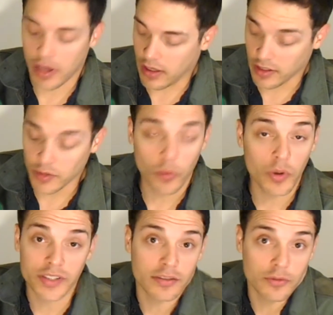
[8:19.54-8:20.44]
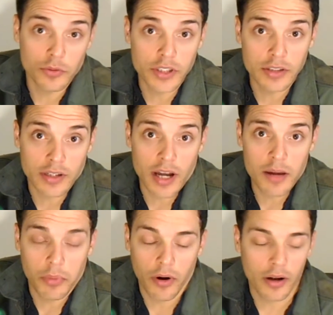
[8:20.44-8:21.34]
this one wasn't green that I
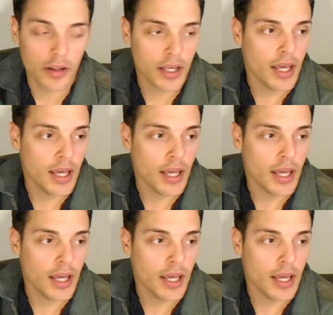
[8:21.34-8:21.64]
bought,